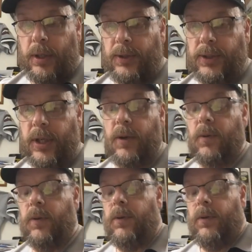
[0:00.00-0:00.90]

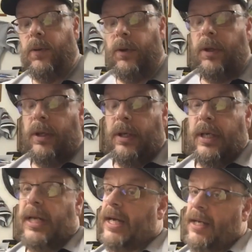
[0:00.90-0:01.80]
So,
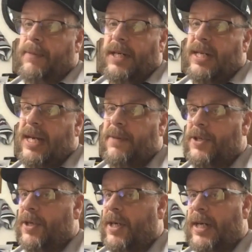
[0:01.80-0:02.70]
yeah, him and
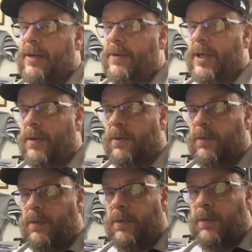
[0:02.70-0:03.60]
Tomshaw, I don't know.
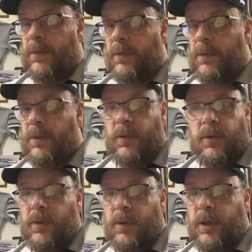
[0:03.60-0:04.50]

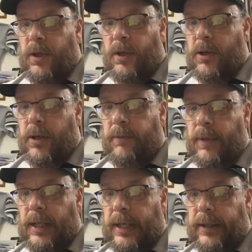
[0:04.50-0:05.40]
You
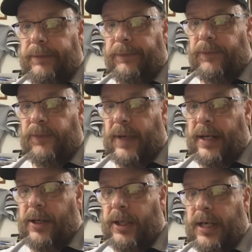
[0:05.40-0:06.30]
couldn't, like,
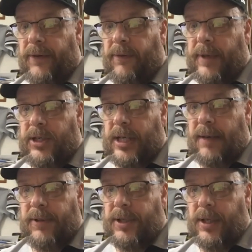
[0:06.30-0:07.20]
find a good government
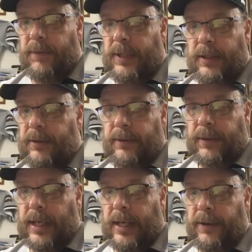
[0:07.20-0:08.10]
job or something?
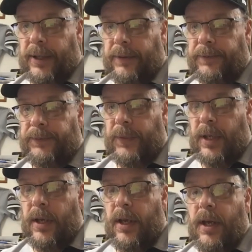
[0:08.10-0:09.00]
I don't know.
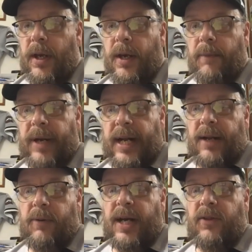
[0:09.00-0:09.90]
But
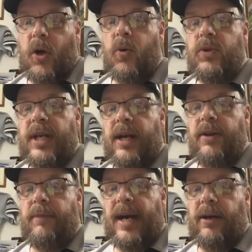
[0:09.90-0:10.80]
anyway, those are
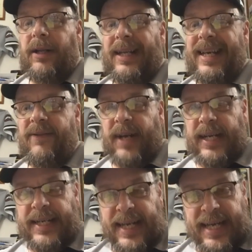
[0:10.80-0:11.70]
the minor league
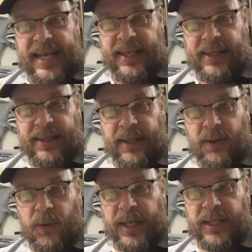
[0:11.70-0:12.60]
invitees that
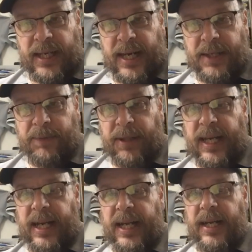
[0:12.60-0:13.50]
the White Sox
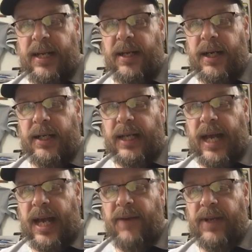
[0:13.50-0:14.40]
plan to
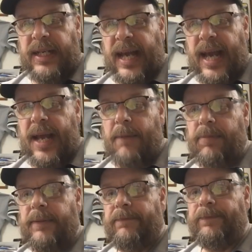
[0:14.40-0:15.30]
have in camp.